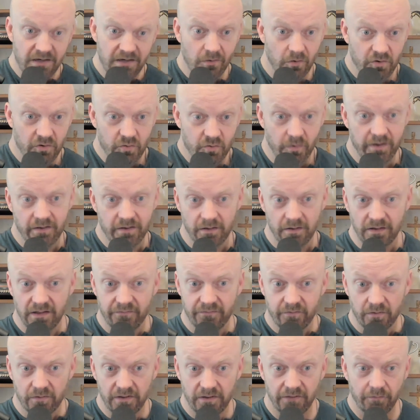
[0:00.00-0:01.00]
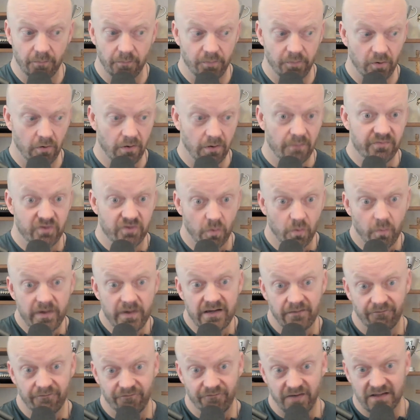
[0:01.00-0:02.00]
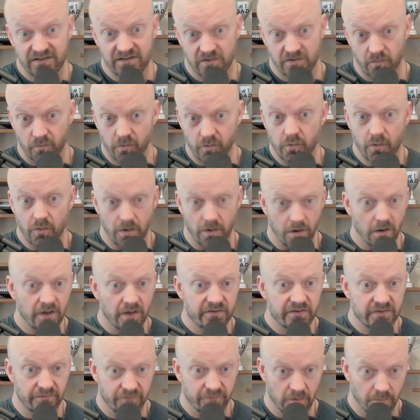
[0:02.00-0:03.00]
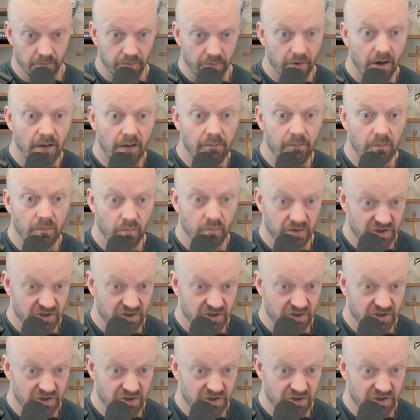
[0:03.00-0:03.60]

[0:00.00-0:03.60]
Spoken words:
or joining the Love Your Liver program so we can fix the root cause of your problem,